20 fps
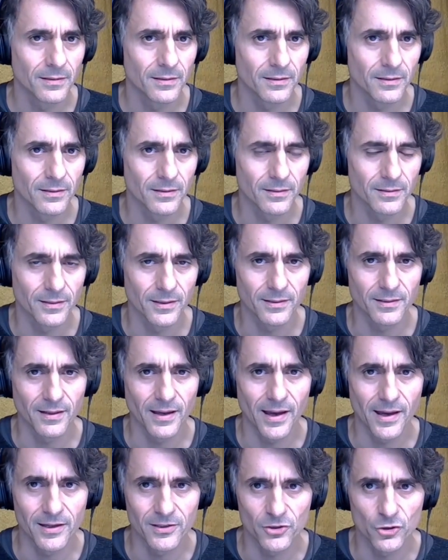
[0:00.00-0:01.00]
that
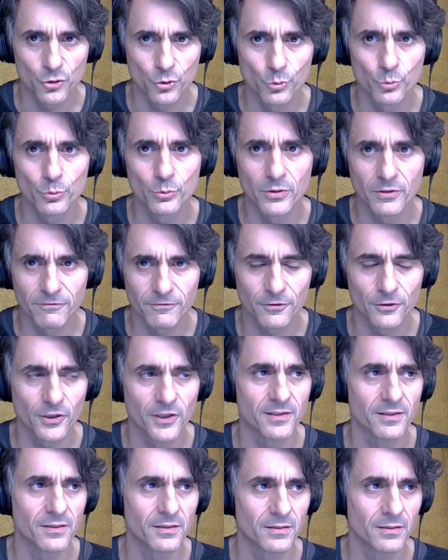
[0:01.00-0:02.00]
has 2
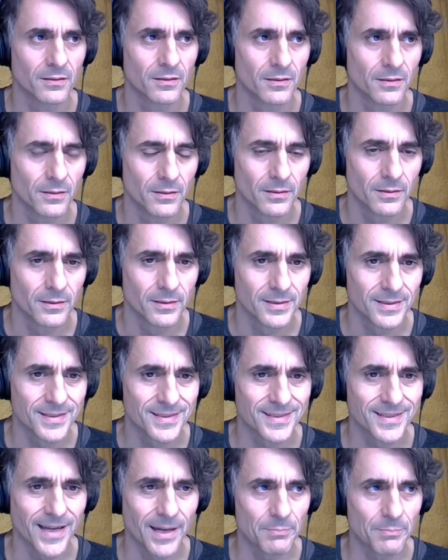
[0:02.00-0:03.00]
different
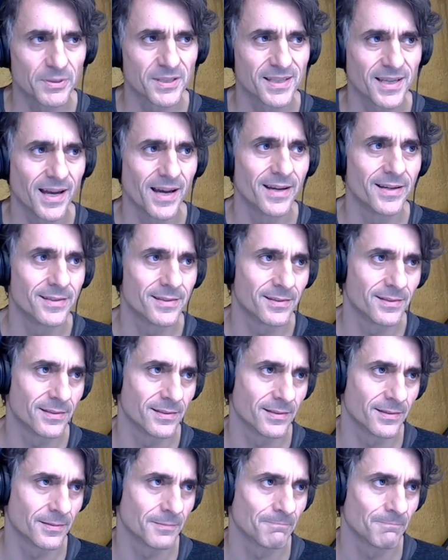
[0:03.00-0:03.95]
step sizes,